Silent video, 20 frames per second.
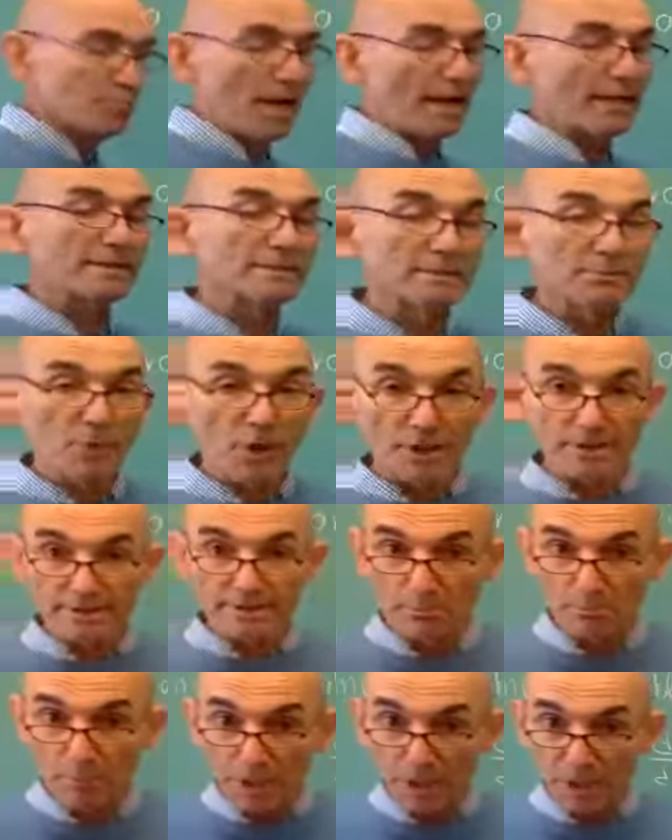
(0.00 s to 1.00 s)
maximize
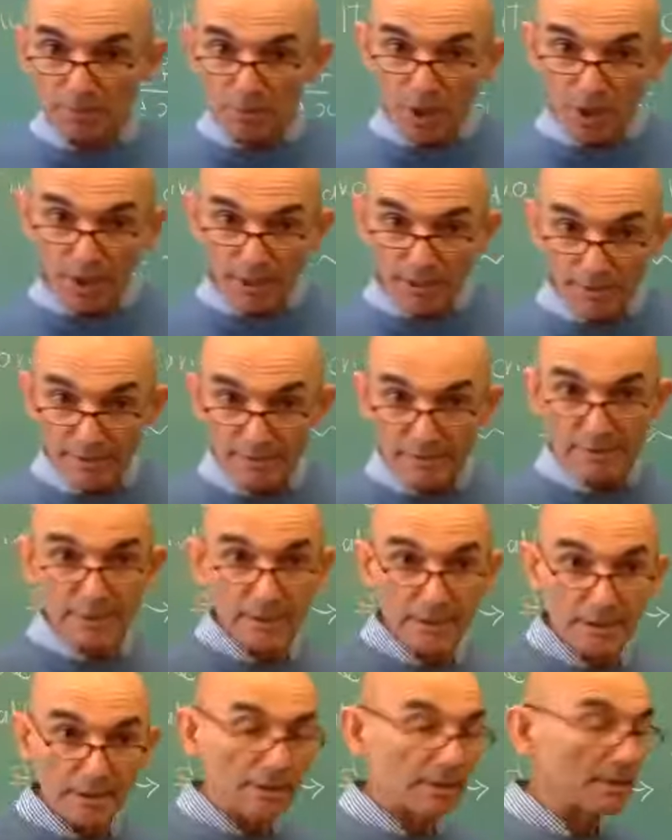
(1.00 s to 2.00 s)
and minimize
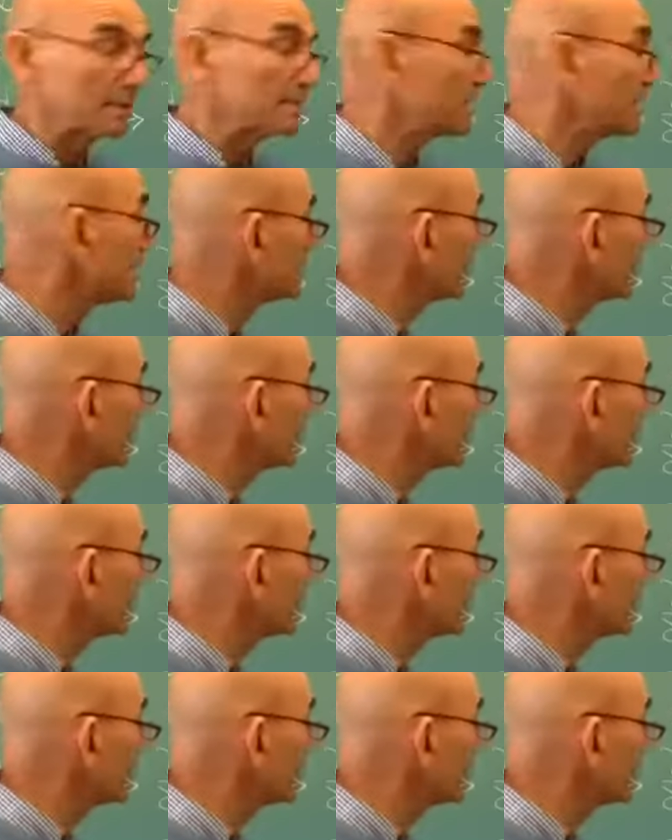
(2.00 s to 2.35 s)
these